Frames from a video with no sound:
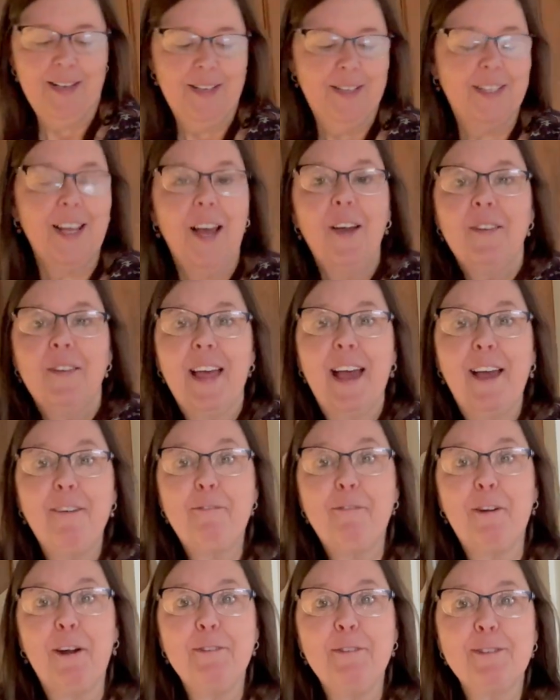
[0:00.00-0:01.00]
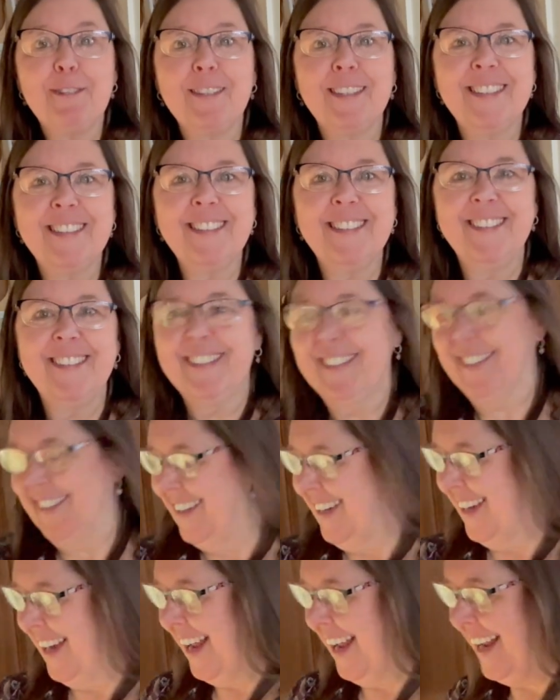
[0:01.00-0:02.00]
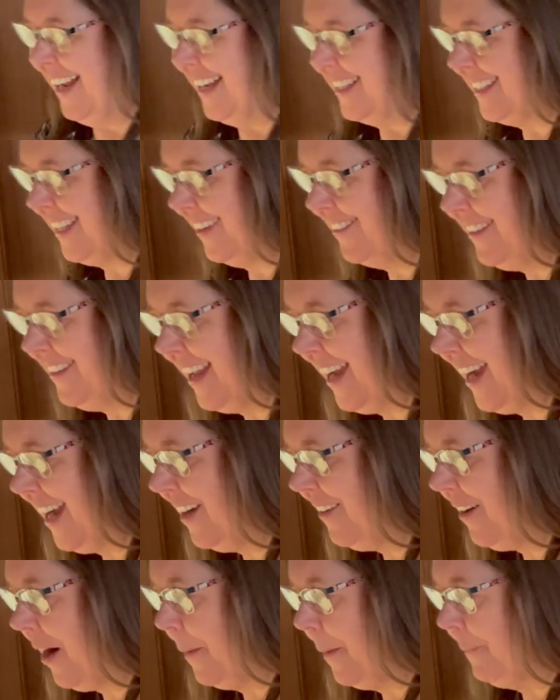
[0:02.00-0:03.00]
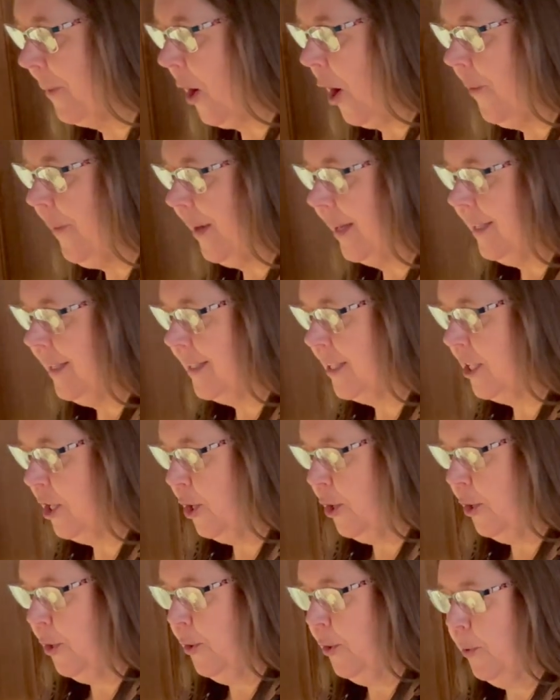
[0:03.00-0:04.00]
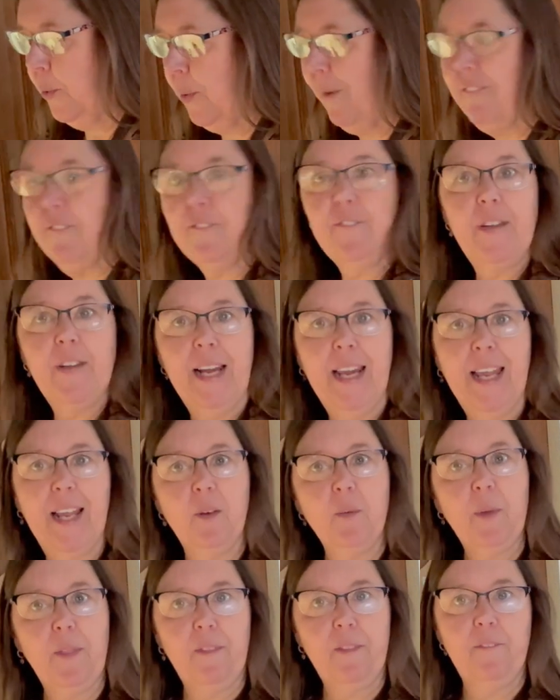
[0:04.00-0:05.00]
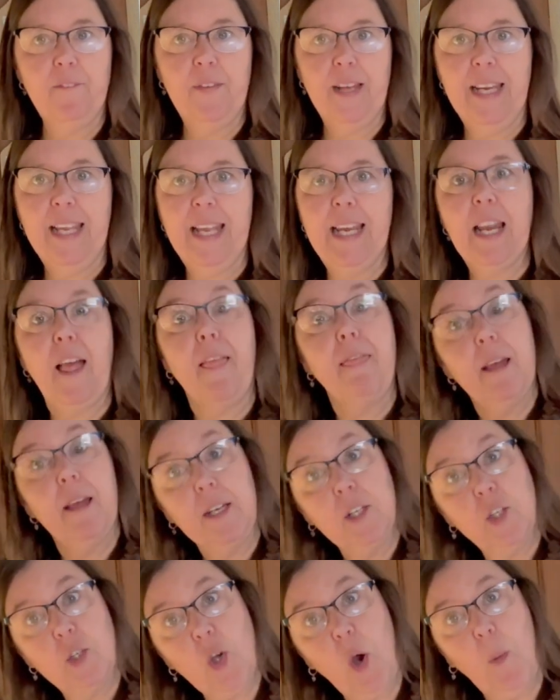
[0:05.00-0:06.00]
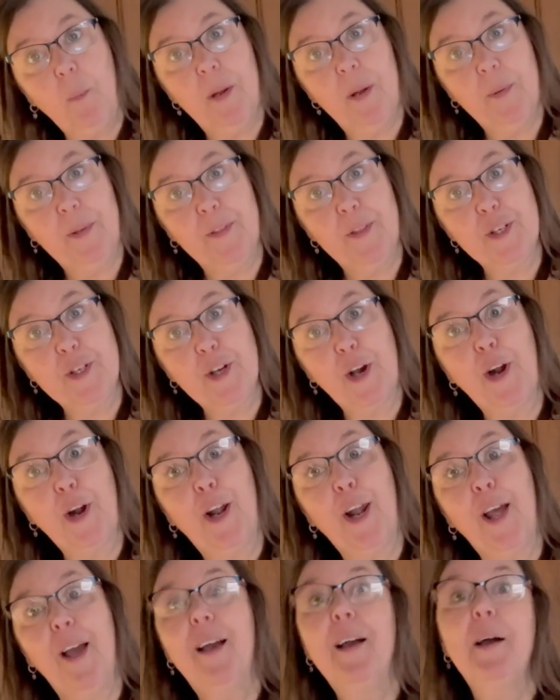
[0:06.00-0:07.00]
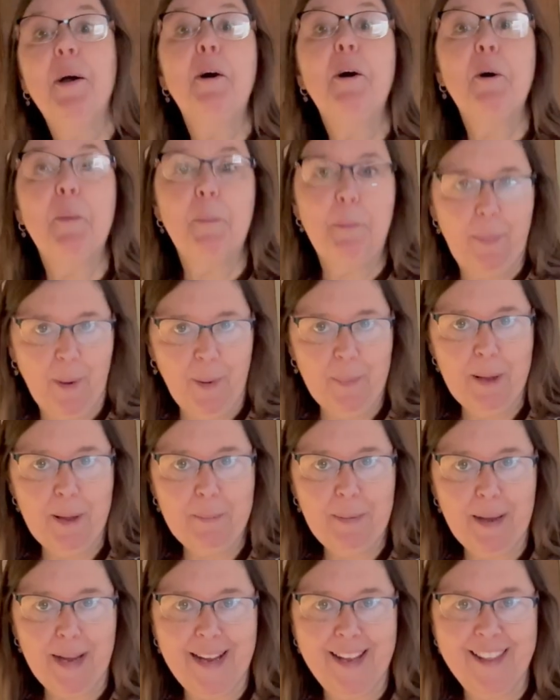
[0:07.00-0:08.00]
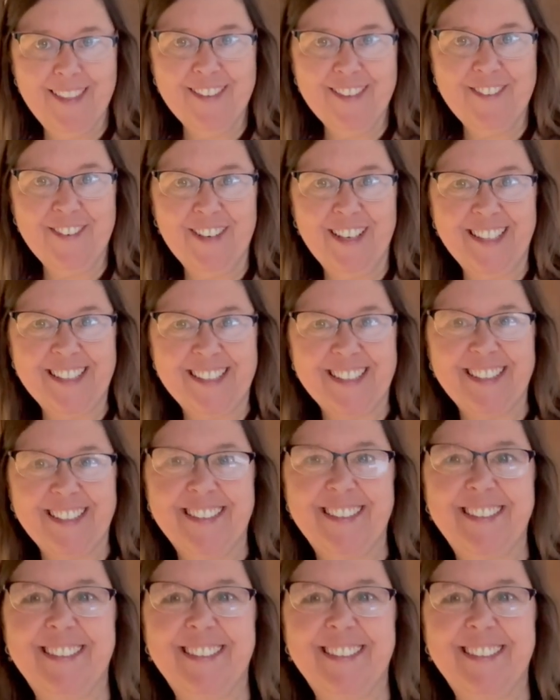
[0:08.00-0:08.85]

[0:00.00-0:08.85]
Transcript: So they're frozen. So now I'm going to fill it with the filling, and then top it with the chocolate, pop it back in the freezer.